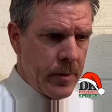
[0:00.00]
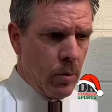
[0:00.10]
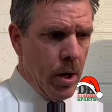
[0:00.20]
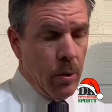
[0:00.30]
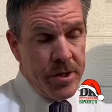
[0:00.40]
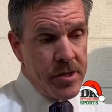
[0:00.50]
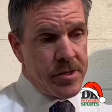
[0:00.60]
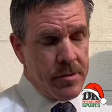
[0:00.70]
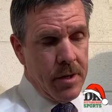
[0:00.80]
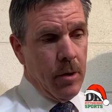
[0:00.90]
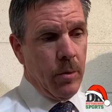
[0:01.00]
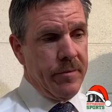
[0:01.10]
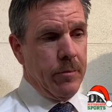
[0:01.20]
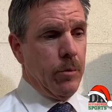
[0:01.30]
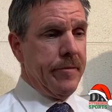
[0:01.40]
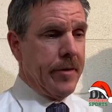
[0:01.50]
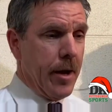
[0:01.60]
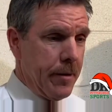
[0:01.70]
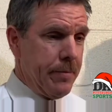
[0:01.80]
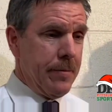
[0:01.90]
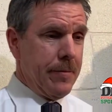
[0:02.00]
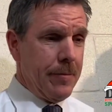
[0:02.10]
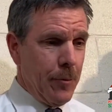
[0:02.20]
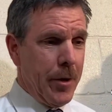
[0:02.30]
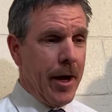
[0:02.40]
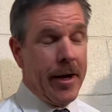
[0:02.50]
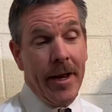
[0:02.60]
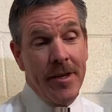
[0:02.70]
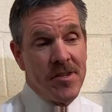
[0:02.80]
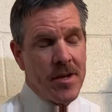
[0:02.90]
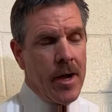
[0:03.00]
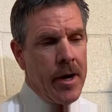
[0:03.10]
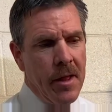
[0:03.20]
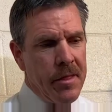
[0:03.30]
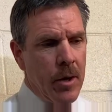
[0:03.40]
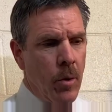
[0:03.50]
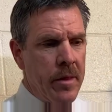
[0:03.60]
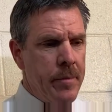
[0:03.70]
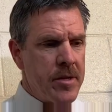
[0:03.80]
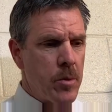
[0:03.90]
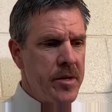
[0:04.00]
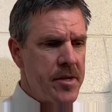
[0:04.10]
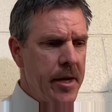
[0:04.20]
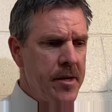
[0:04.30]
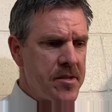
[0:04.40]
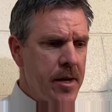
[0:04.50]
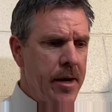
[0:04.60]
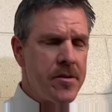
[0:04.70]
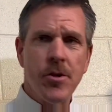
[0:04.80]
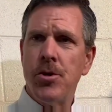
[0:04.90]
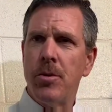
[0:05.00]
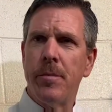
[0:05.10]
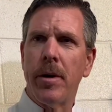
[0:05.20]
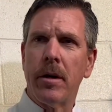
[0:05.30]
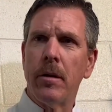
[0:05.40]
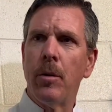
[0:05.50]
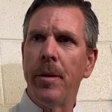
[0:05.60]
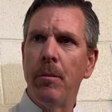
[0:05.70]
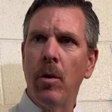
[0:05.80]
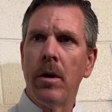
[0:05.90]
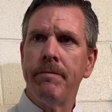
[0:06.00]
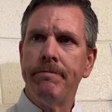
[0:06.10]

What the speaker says: Well, we've got to get inside. I think one of the best ways to get inside is to shoot the puck a little bit more.